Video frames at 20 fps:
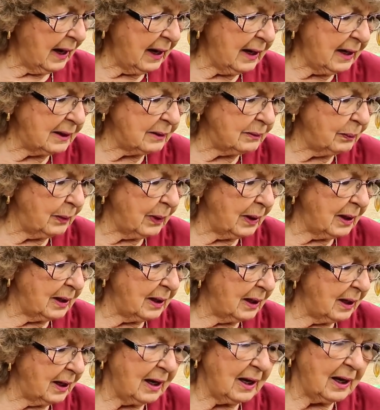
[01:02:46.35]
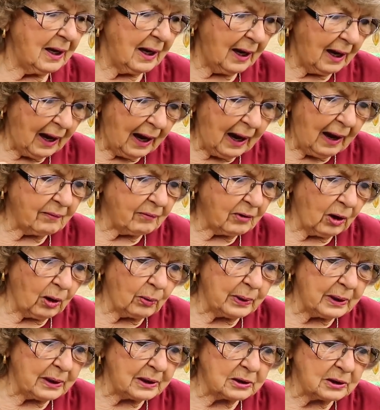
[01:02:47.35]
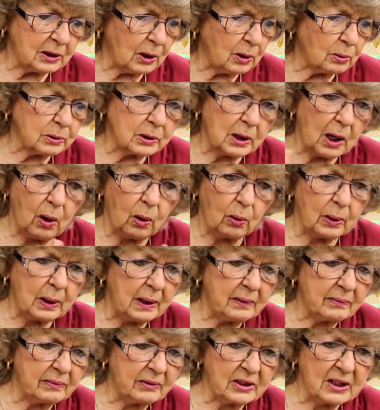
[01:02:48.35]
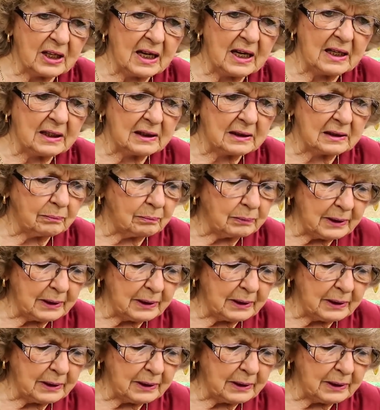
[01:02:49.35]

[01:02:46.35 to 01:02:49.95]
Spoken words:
And I've already told y'all everything.